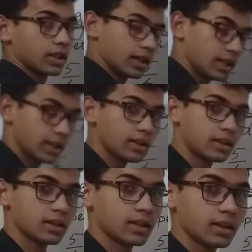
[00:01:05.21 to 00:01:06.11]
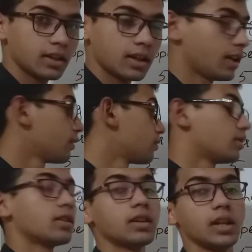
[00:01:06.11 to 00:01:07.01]
Here,
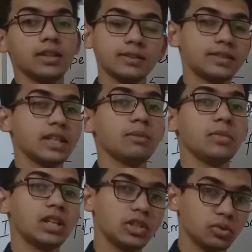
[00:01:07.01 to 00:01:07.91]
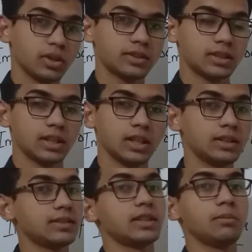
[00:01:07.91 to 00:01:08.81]
it is same in USA, it
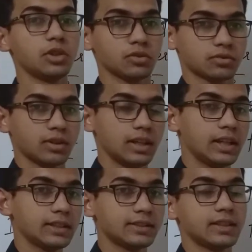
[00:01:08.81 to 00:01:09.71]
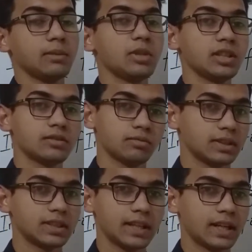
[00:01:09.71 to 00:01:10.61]
is same in Australia, it is same in
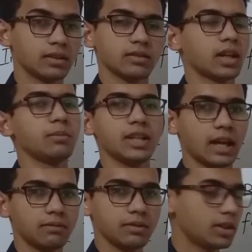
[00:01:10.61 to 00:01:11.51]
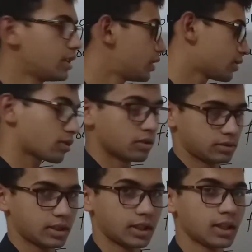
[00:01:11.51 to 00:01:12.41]
Switzerland. I mean everywhere it is
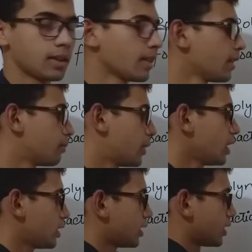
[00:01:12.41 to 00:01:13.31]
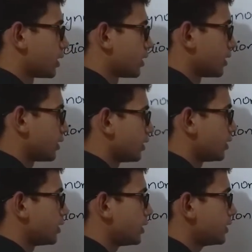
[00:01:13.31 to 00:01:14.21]
constant. But
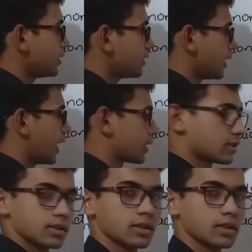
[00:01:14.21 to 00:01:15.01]
this is x.